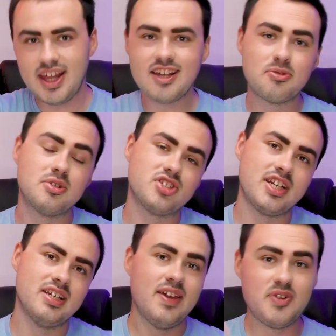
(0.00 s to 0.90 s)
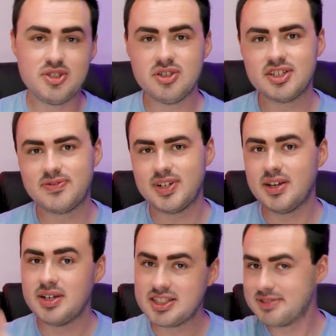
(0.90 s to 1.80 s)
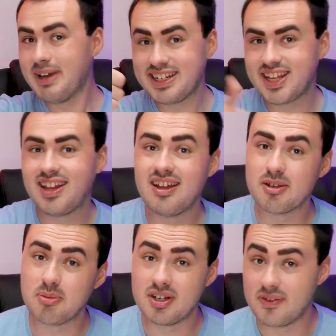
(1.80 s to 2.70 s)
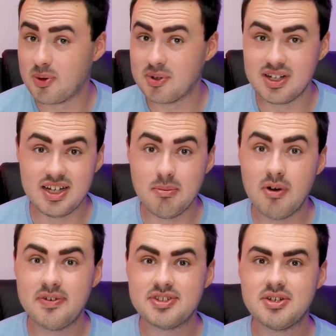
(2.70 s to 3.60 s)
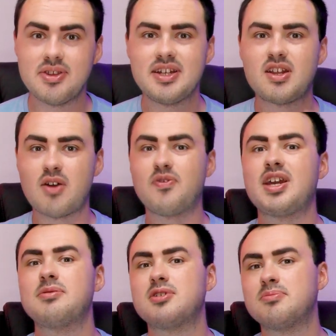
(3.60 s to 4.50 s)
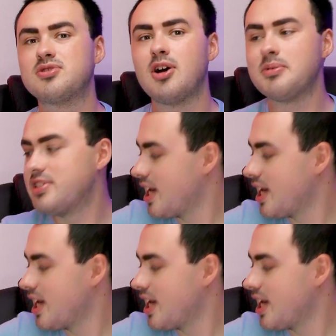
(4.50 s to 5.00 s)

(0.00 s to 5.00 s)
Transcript: Thanks for watching. If you enjoyed this video, smash that like button. If you want any more of this sort of thing, don't forget to subscribe and